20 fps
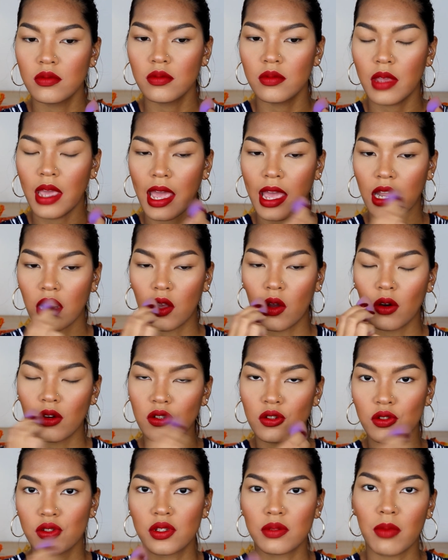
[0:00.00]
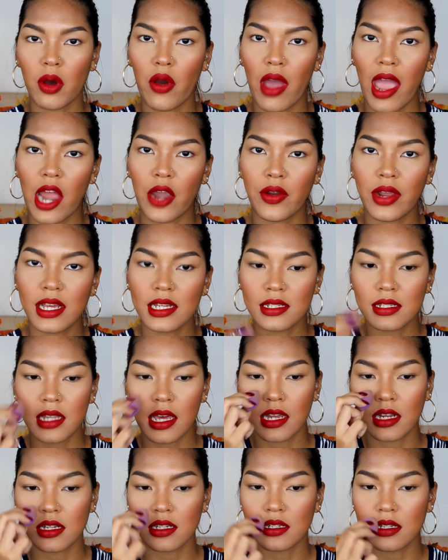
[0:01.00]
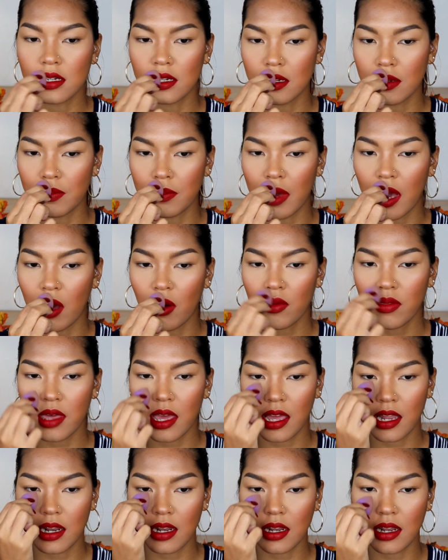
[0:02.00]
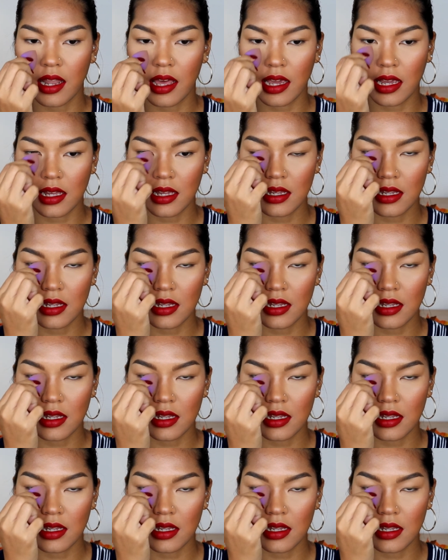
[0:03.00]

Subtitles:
and go to small areas like the mouth and like